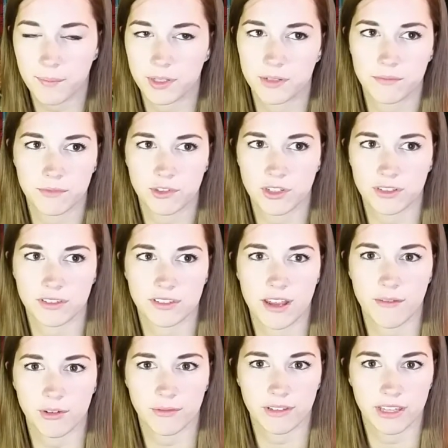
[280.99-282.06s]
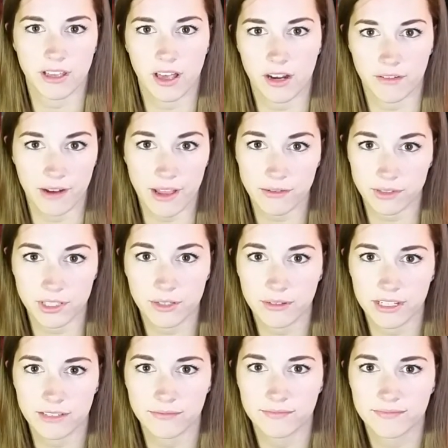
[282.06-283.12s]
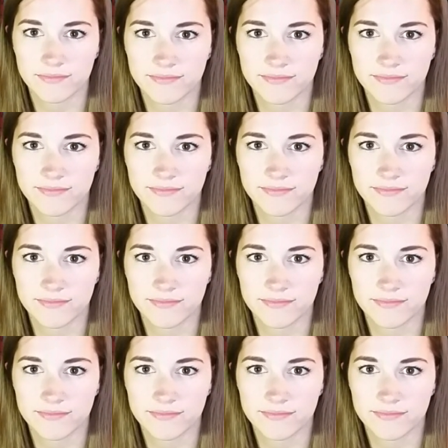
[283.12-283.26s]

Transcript: but just never really got around to it.